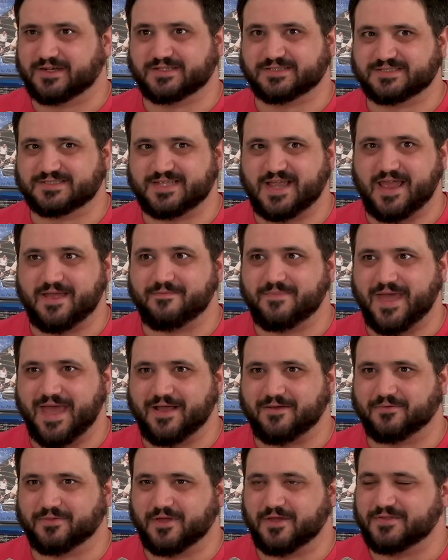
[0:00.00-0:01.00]
going to stand
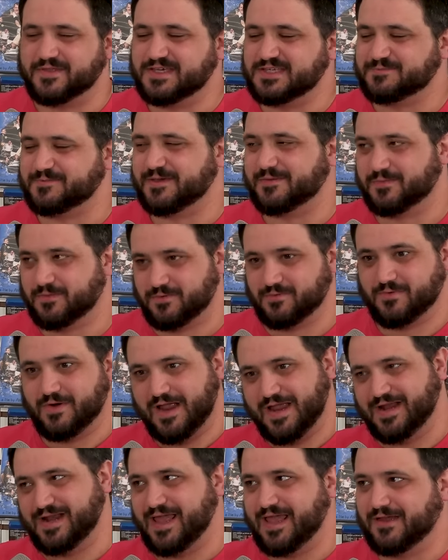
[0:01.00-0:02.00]
back with all these people,
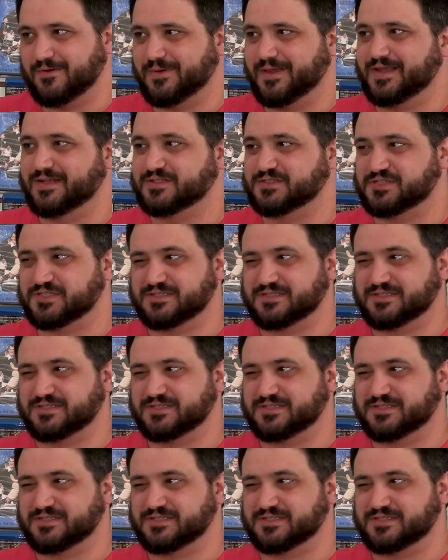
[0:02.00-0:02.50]
right, Eowyn?